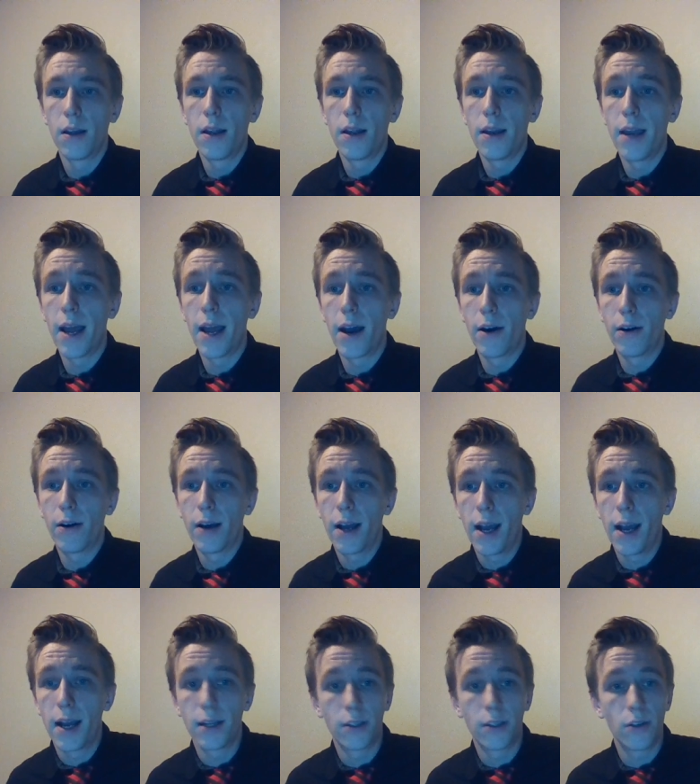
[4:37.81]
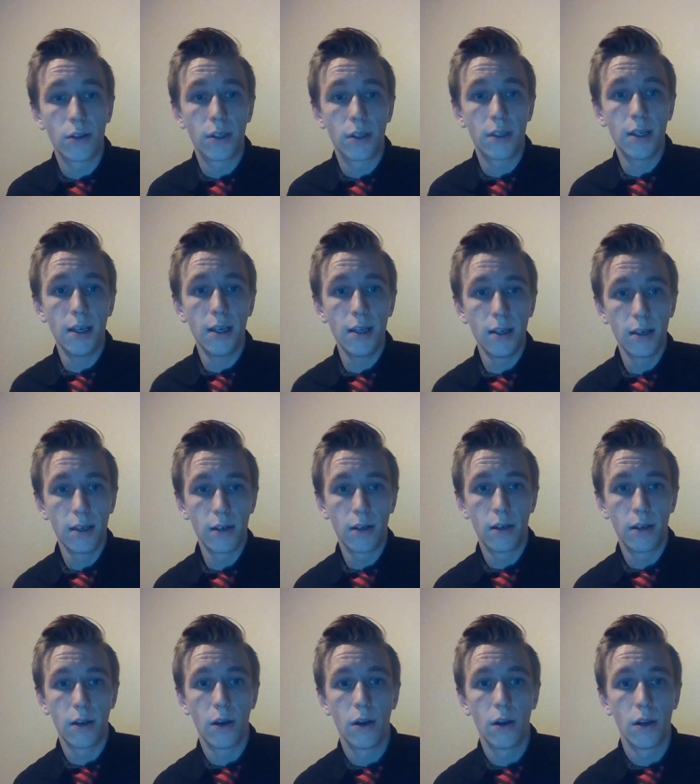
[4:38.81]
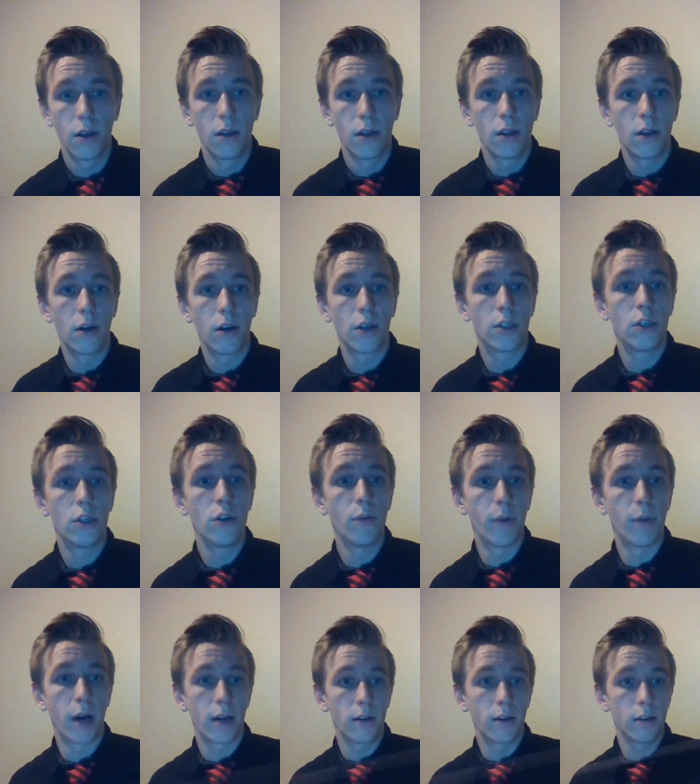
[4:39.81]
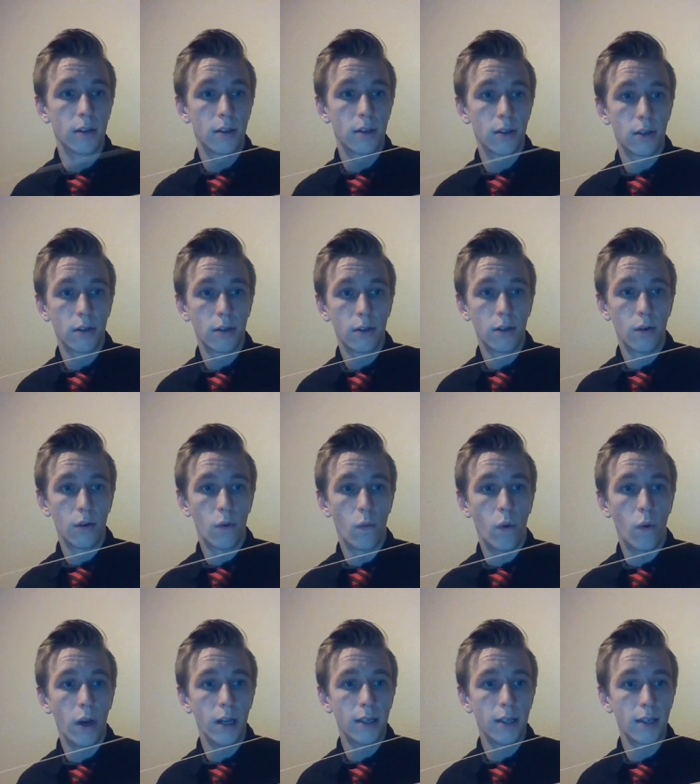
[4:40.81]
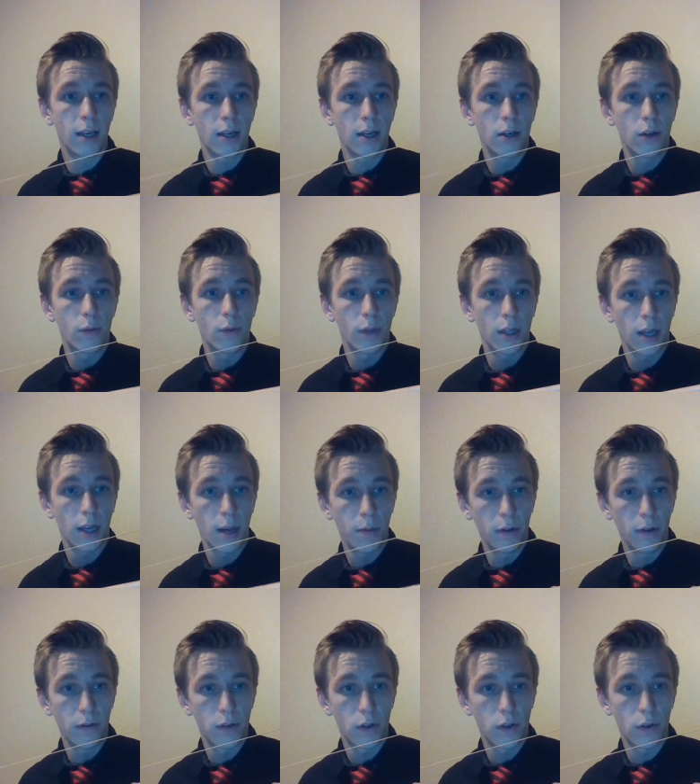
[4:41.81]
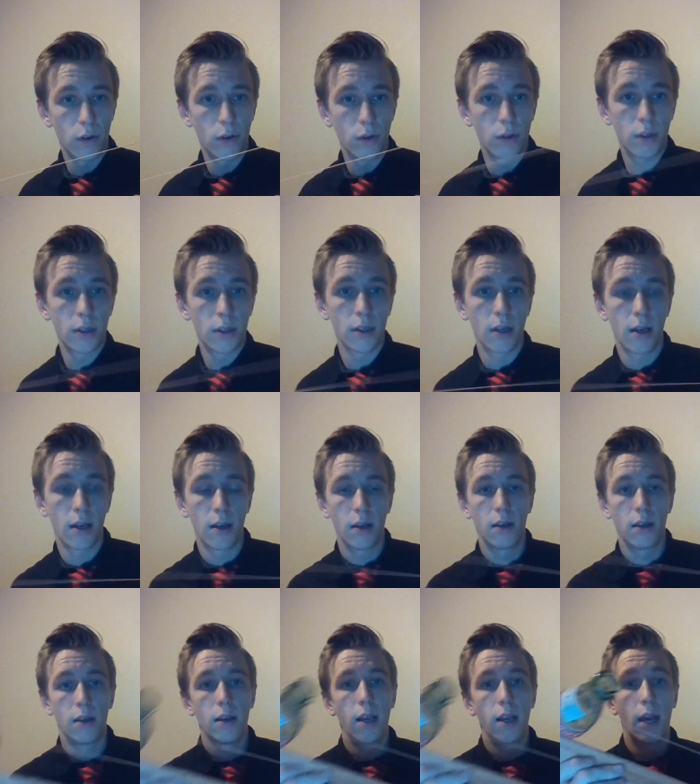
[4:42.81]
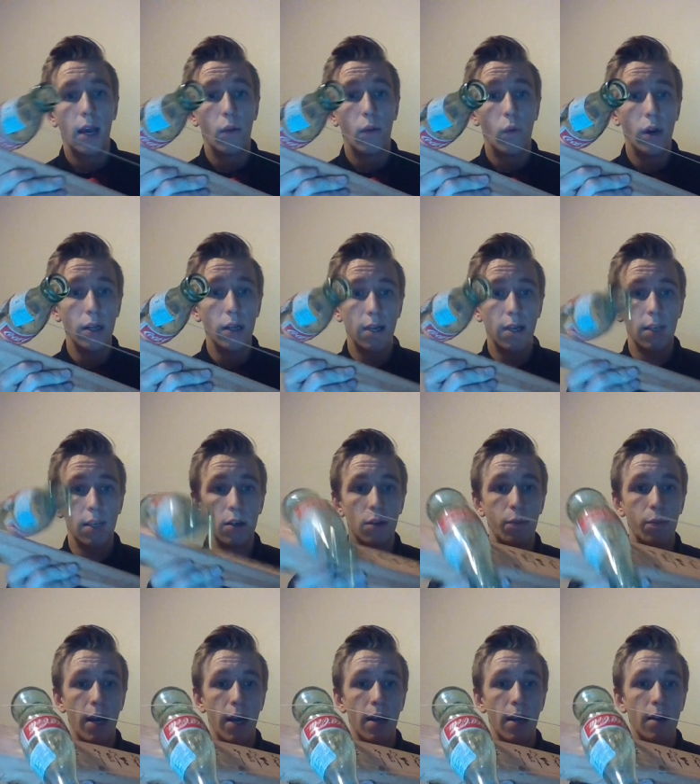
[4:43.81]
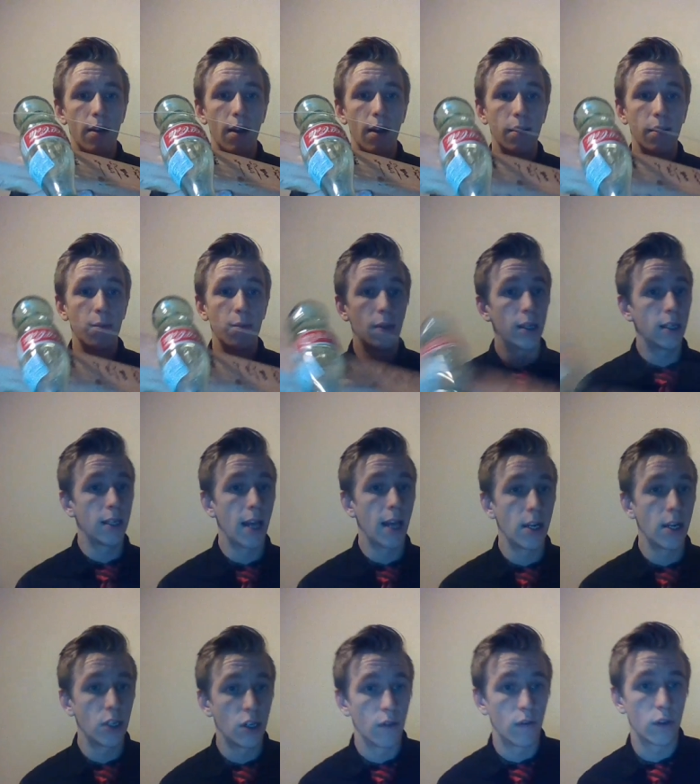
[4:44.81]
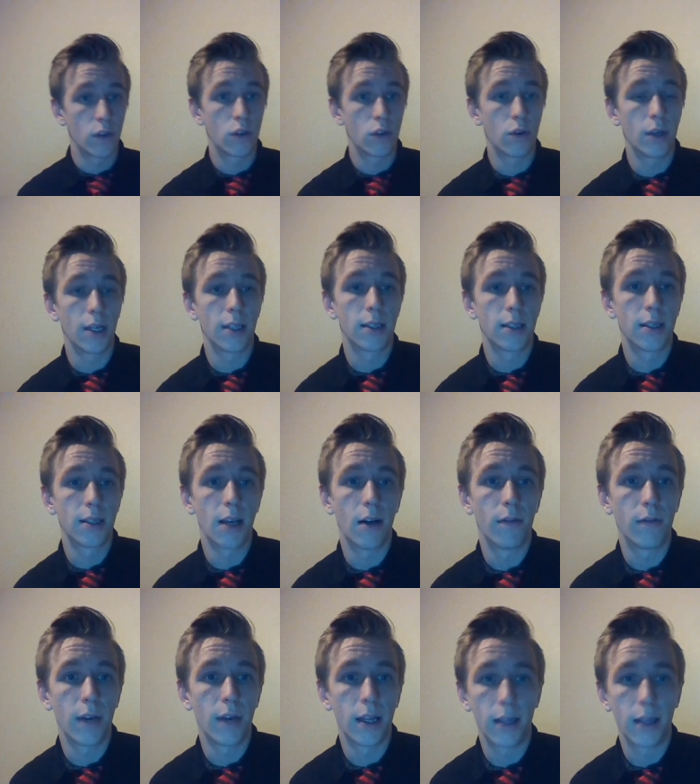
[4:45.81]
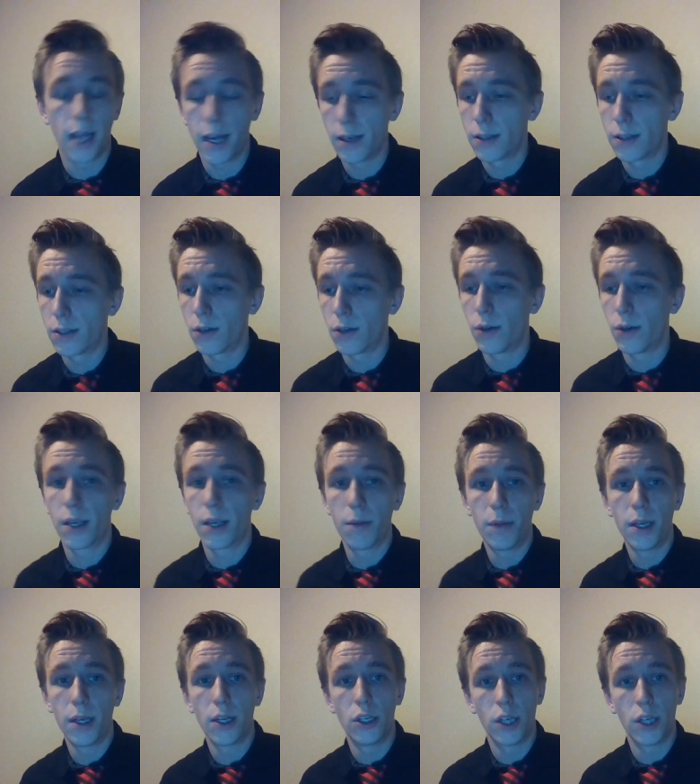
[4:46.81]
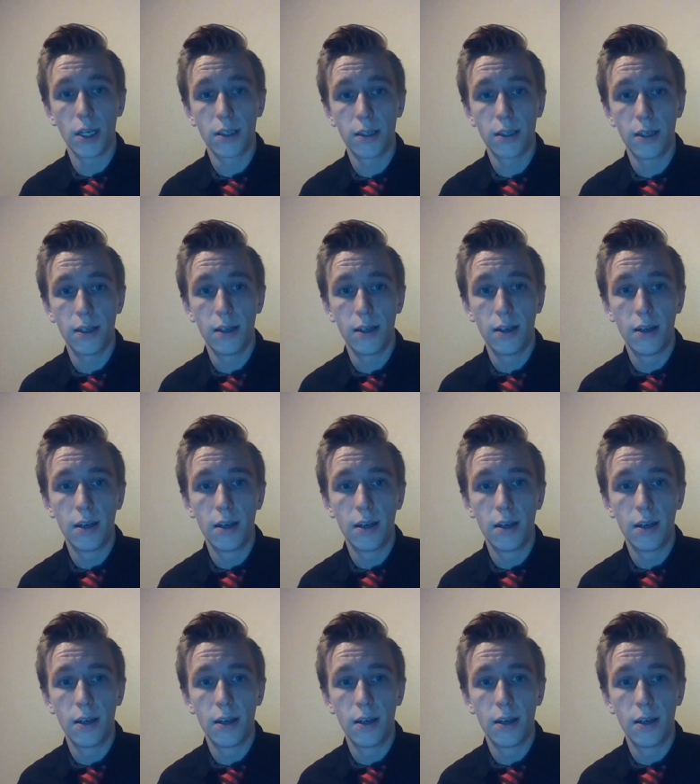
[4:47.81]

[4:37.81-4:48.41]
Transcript: Now, as you can see, there are 2 bottles. One is anchored with a couple of screws, and one is anchored by nothing but the tension of the string itself, and that is so it can be adjusted